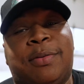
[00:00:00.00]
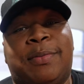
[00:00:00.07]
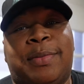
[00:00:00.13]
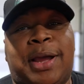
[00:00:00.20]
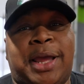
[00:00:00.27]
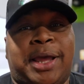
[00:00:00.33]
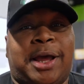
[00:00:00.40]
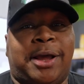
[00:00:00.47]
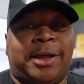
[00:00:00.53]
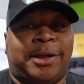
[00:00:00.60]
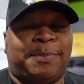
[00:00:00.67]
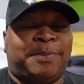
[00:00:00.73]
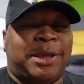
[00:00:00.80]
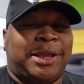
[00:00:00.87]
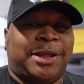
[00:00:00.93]
My
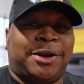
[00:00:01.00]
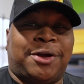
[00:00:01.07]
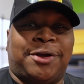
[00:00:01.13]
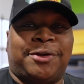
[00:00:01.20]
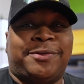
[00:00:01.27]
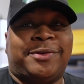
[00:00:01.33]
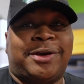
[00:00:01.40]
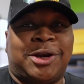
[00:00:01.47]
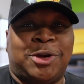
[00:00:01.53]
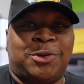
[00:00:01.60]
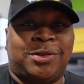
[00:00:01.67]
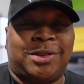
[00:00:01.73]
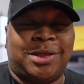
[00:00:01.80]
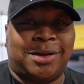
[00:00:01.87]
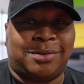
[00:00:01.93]
opinion on the new
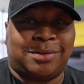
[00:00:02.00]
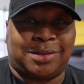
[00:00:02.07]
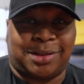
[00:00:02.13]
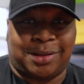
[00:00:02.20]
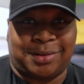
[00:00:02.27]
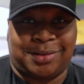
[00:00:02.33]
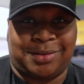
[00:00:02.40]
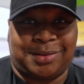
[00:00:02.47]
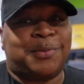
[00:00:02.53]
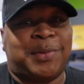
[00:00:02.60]
Z06.